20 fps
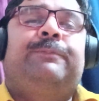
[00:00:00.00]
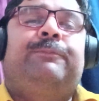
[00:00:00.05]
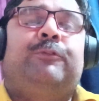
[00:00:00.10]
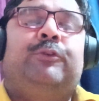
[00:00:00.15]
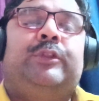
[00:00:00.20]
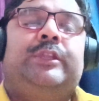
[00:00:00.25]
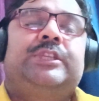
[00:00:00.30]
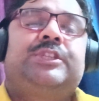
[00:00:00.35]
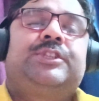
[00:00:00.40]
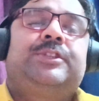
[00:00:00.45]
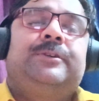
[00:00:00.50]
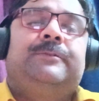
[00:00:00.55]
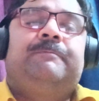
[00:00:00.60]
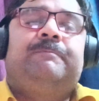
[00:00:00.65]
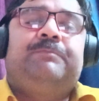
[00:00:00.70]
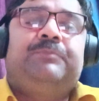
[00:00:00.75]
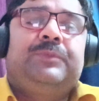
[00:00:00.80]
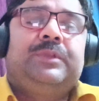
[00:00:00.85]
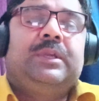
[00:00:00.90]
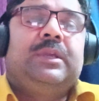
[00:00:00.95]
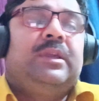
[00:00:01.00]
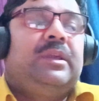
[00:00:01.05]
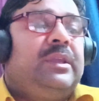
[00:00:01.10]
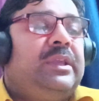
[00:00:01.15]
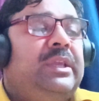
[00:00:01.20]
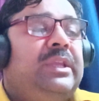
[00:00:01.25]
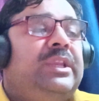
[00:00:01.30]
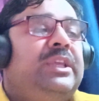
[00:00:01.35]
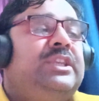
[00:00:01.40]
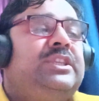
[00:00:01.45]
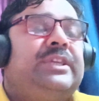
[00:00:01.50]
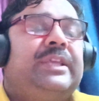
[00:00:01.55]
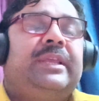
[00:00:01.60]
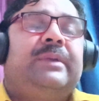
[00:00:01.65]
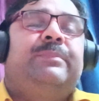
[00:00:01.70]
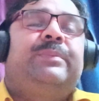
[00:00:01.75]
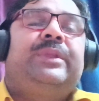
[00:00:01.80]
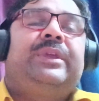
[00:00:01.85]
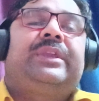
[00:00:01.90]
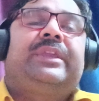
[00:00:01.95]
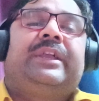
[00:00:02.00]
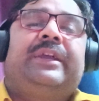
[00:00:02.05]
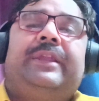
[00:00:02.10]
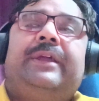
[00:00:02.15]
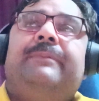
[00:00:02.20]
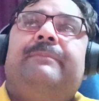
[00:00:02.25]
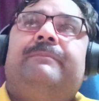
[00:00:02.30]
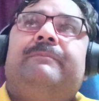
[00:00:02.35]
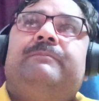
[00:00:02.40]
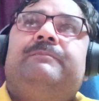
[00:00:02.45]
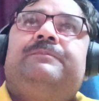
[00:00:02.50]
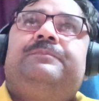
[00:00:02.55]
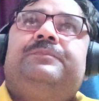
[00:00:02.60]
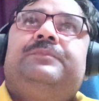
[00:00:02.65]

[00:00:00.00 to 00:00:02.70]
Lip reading: flourished. In each and every kingdom,